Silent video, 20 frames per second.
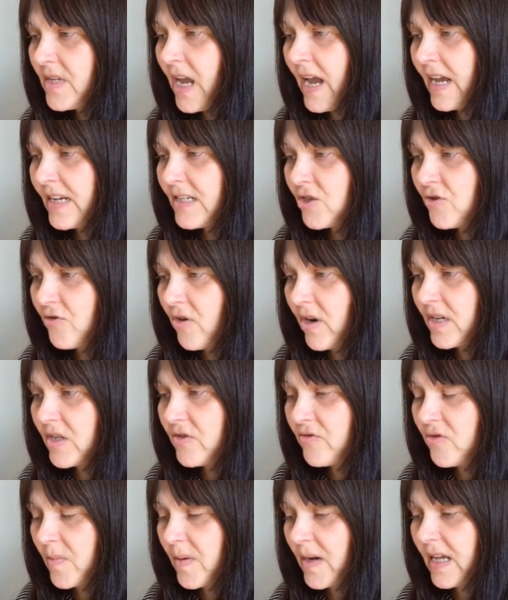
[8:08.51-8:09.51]
and trying
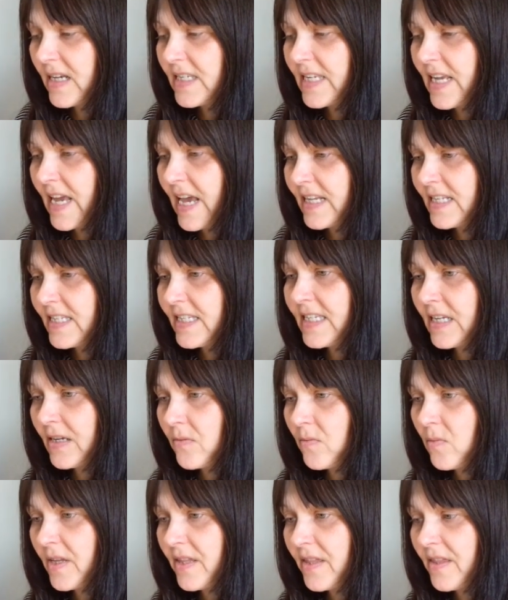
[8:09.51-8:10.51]
to replace
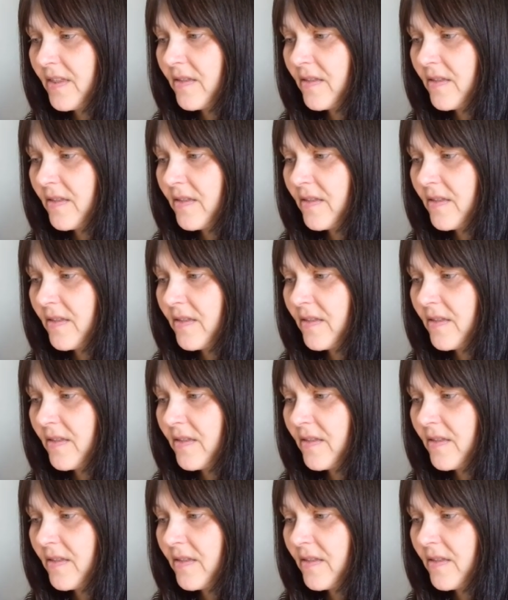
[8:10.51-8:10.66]
Etsy with